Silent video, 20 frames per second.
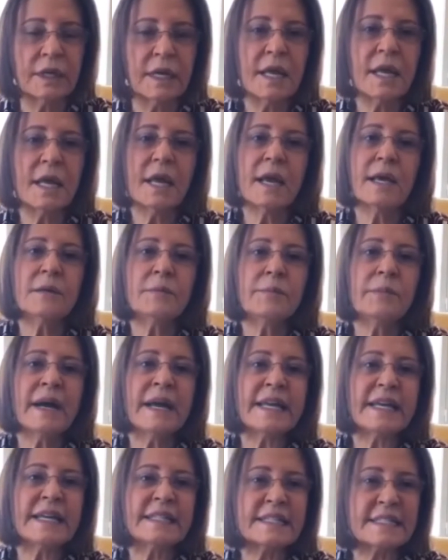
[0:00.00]
And by
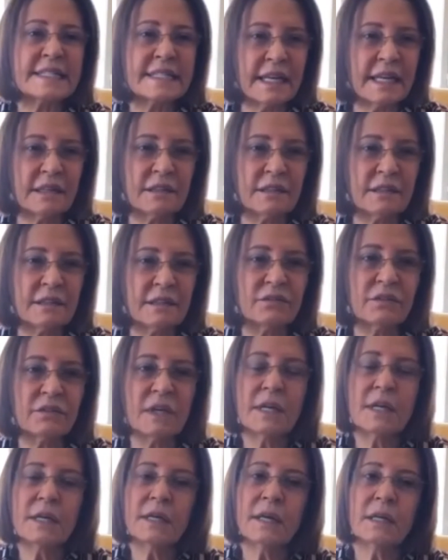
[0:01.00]
itself
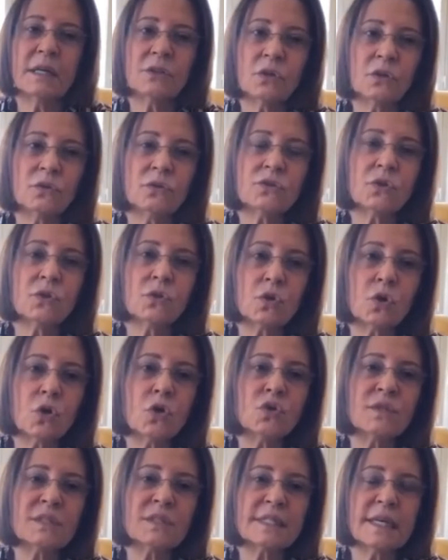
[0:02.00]
can also
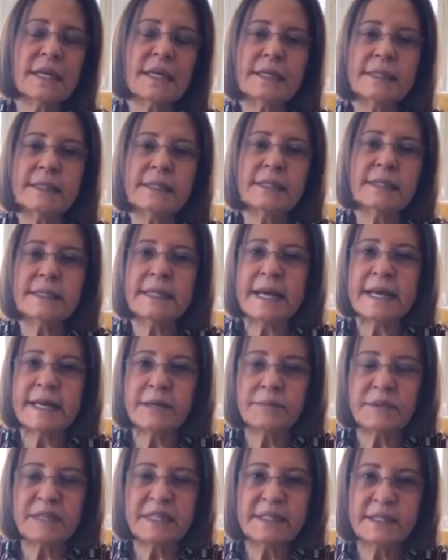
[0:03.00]
cause
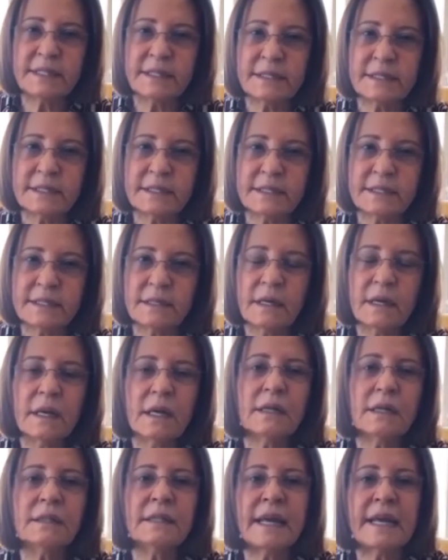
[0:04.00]
diabetes, and
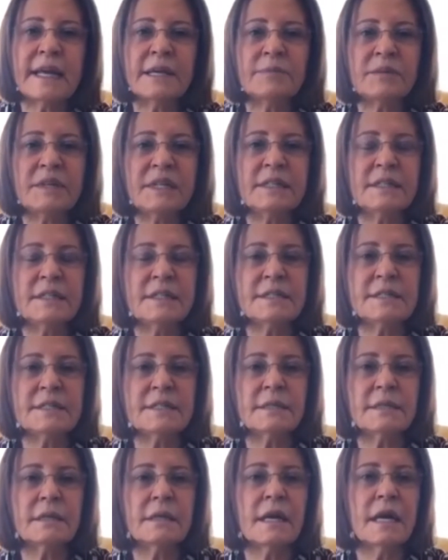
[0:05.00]
diabetes
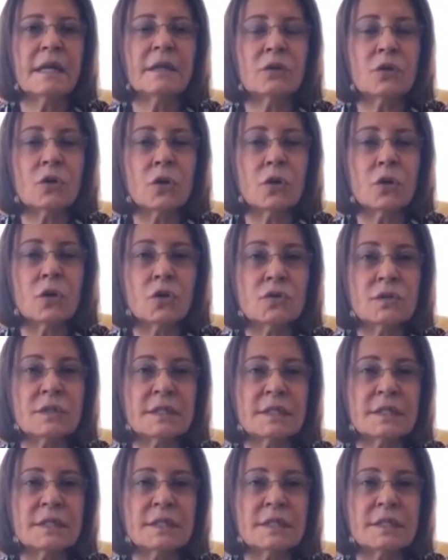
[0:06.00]
can cause